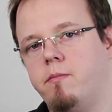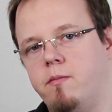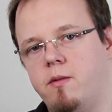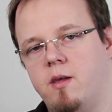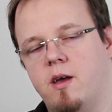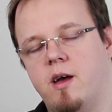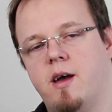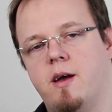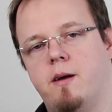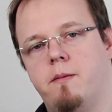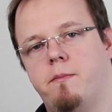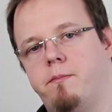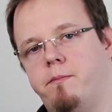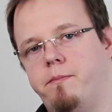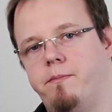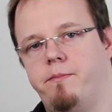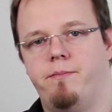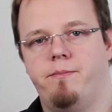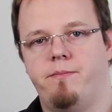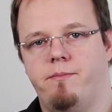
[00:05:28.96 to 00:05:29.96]
Yeah,
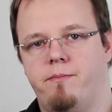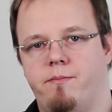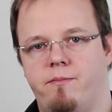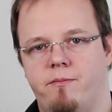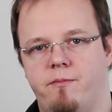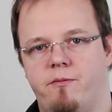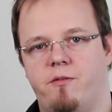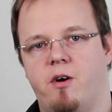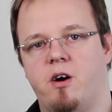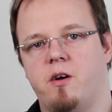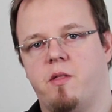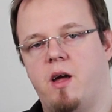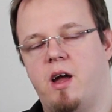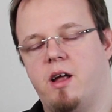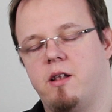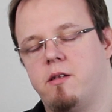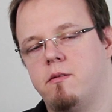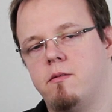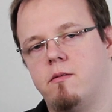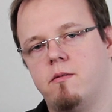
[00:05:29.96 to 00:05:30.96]
fuck
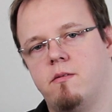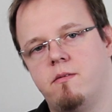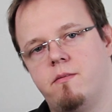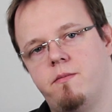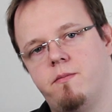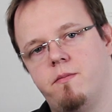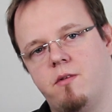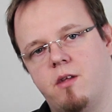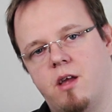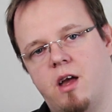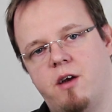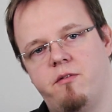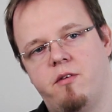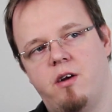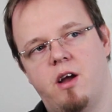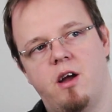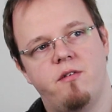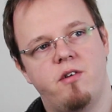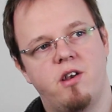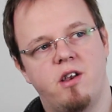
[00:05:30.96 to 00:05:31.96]
that. Have
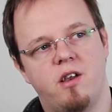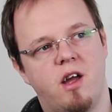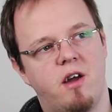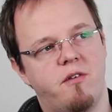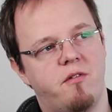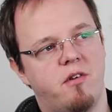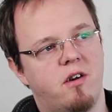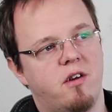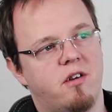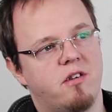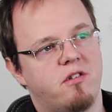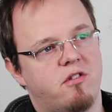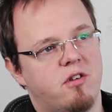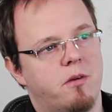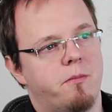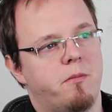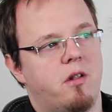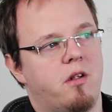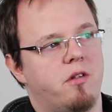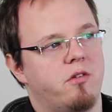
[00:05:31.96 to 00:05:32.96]
a
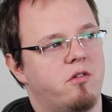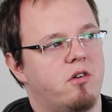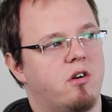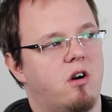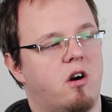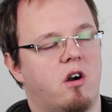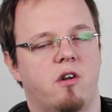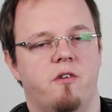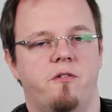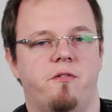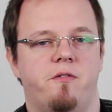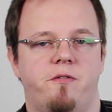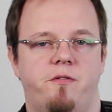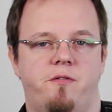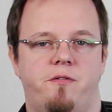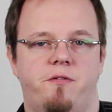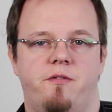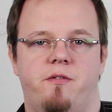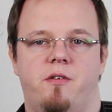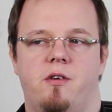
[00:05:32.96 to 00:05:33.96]
symbol on your car
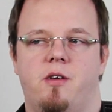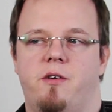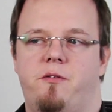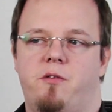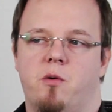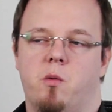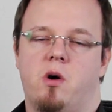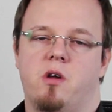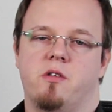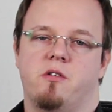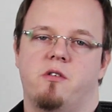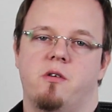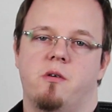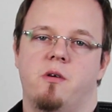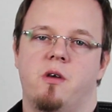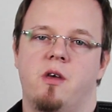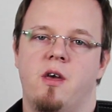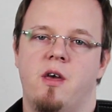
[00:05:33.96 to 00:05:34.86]
if you want to.